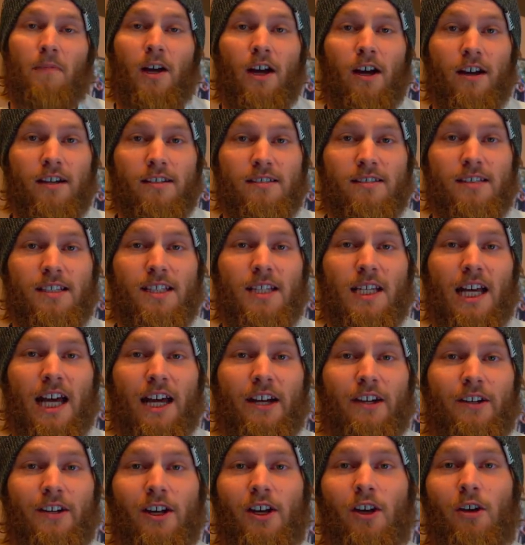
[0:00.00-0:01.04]
Honestly, I
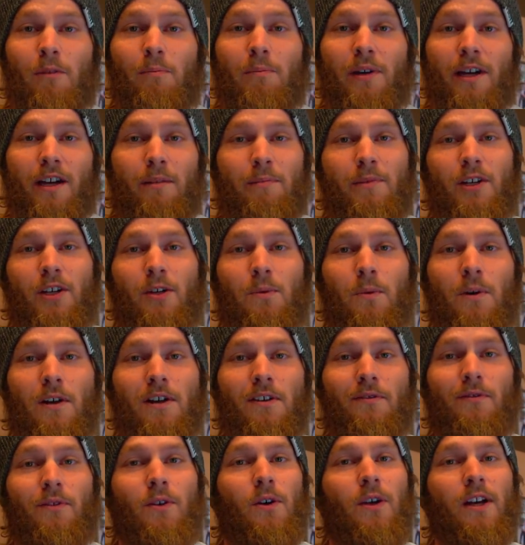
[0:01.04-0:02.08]
don't know, but I'm here
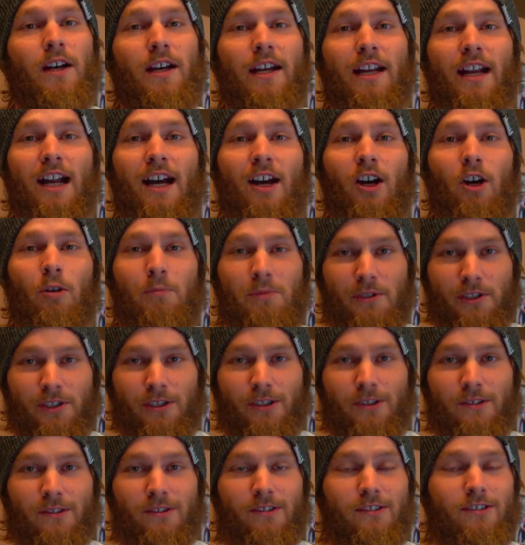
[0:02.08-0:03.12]
working for it and I hope
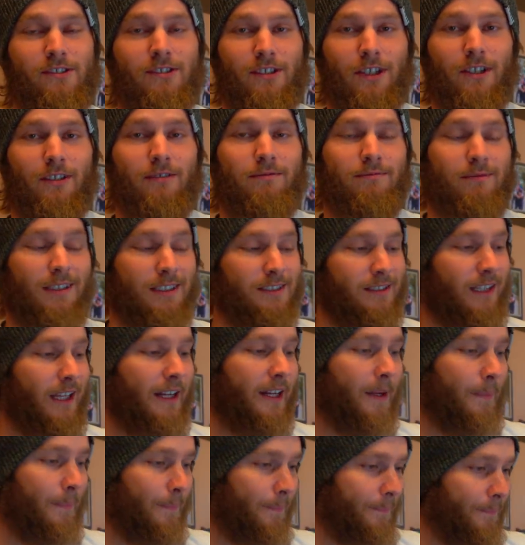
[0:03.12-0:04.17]
soon. So let's get
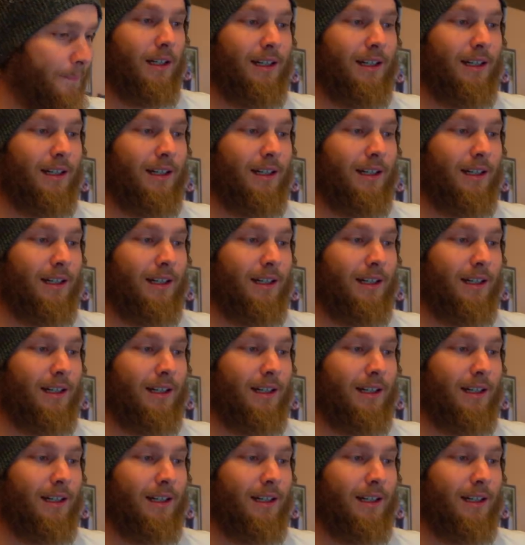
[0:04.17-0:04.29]
it.